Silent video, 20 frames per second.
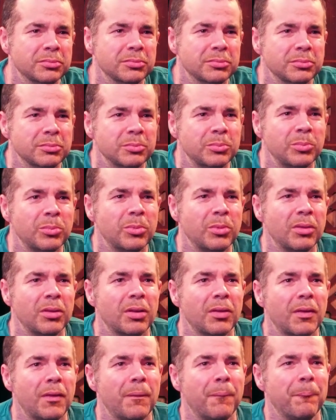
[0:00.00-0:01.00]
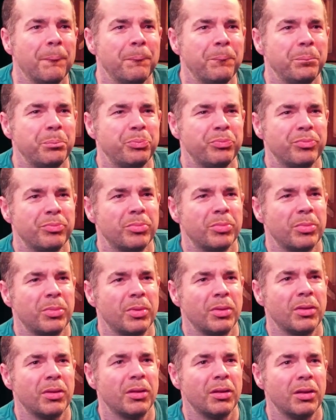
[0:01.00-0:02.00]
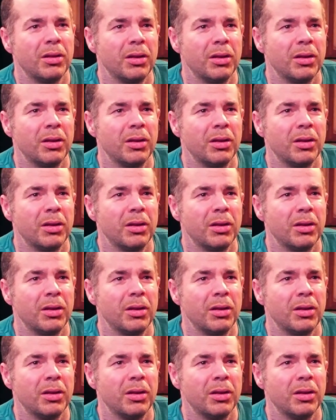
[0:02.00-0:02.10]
and what do you want to say?